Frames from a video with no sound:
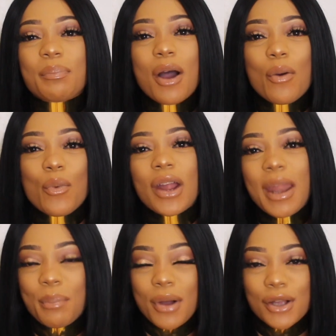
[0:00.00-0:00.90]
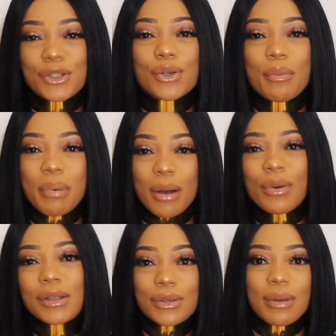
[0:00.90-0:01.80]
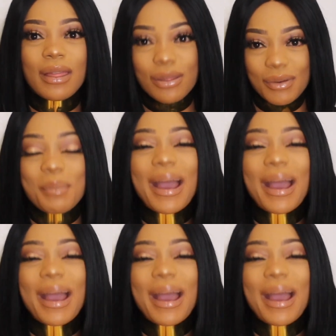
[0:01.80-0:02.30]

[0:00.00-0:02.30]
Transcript: part one and part two, or part one, two, and three.